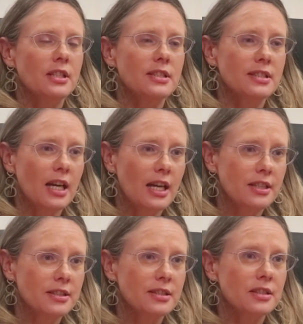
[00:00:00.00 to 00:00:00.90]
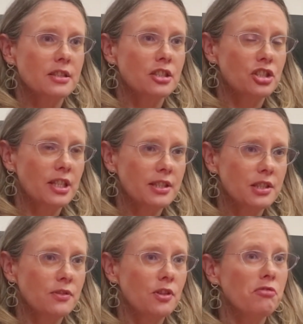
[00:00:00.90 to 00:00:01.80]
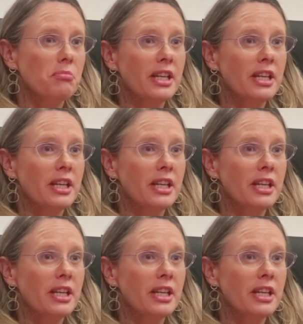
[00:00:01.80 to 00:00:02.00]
signs suggestive of